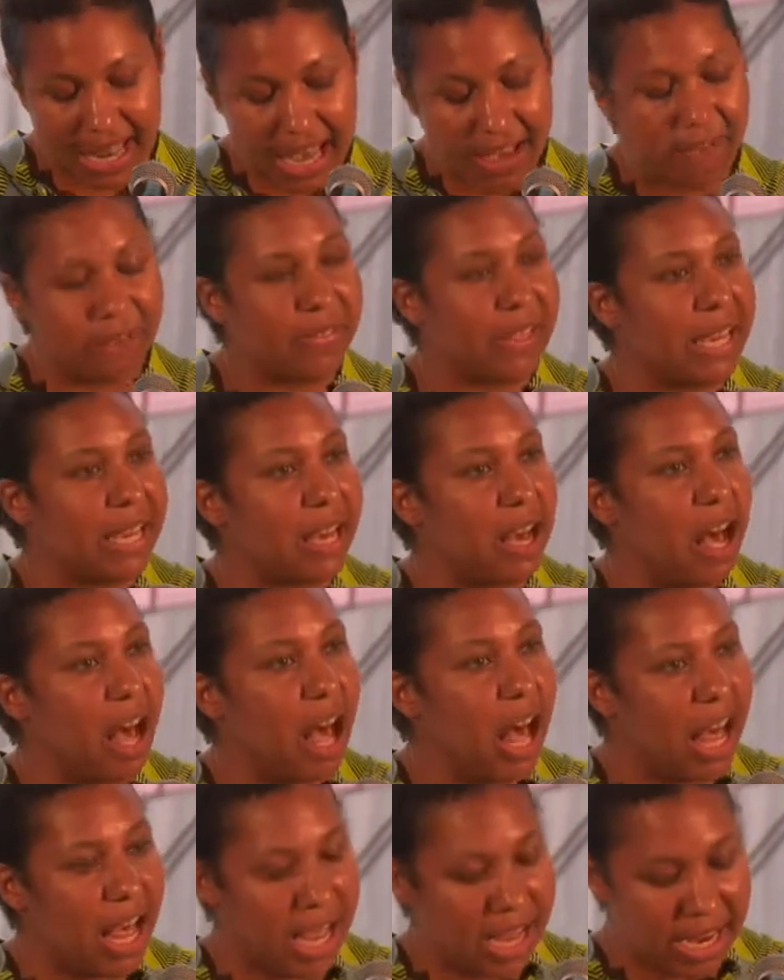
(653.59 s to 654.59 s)
flick
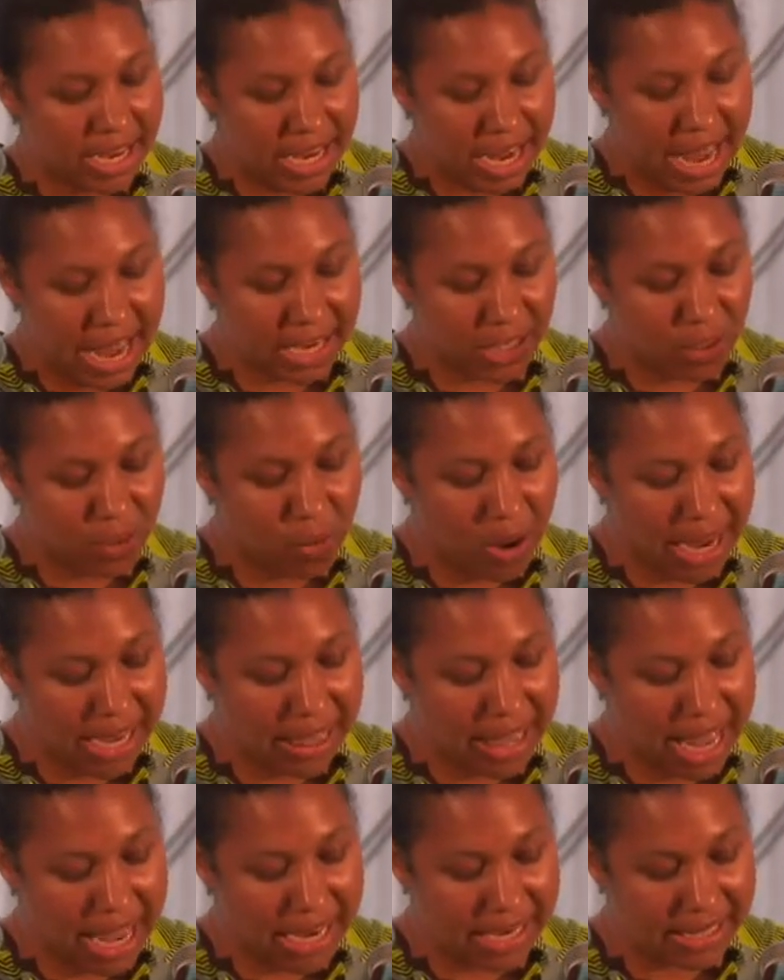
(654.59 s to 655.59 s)
on at
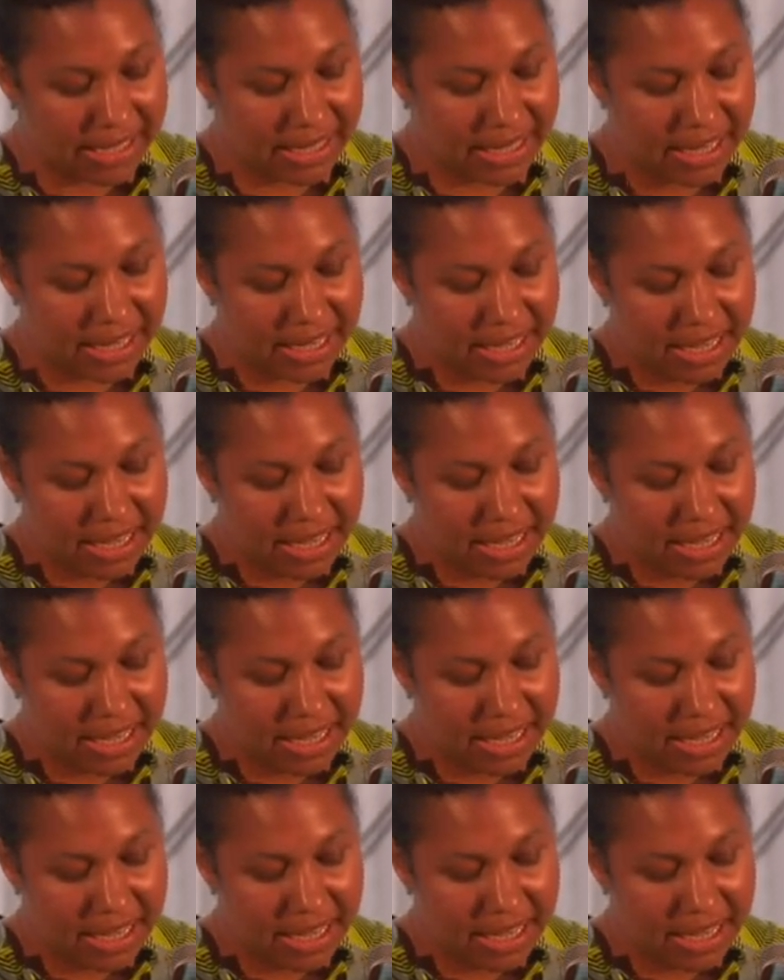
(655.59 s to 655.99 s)
twilight,